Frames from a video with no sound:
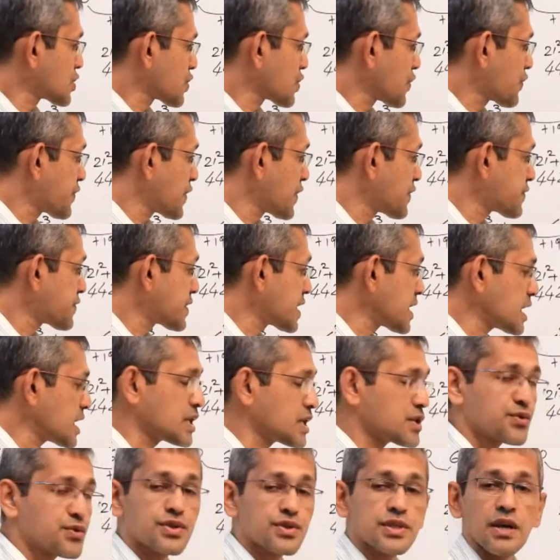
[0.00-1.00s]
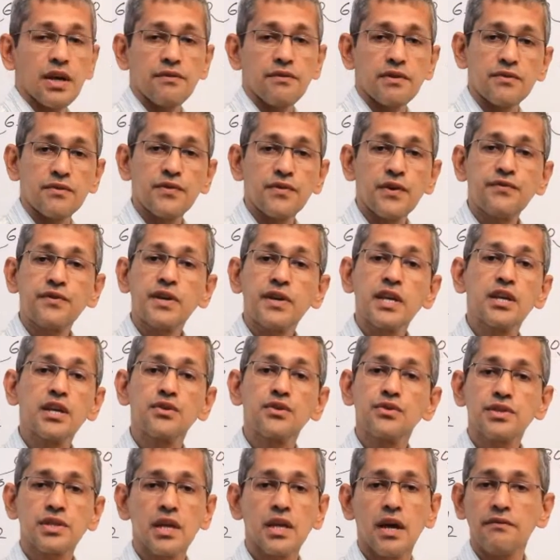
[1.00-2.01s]
So 50 into 7. 50
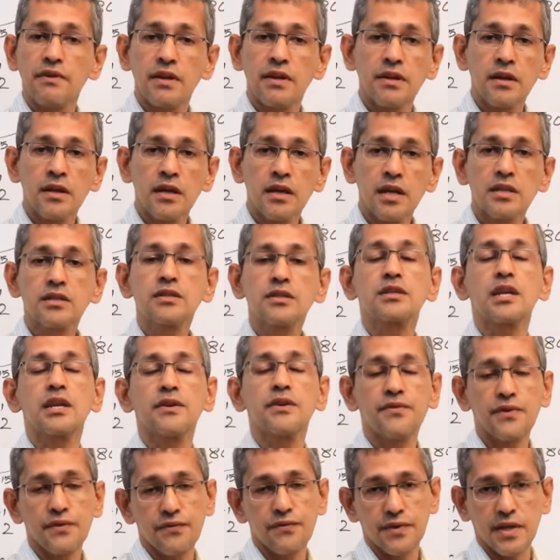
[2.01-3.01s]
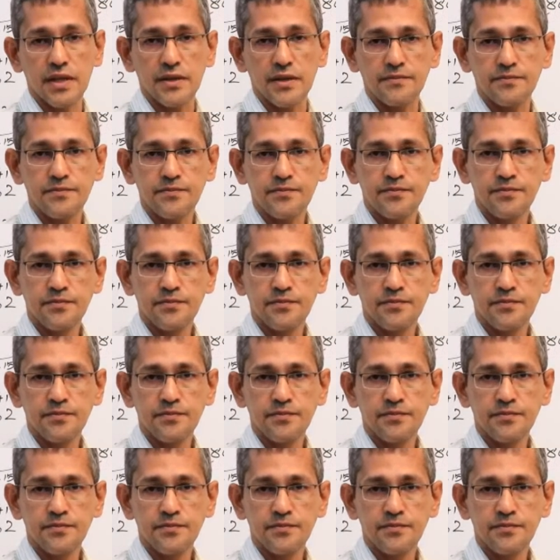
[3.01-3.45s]
into 7, it's 350.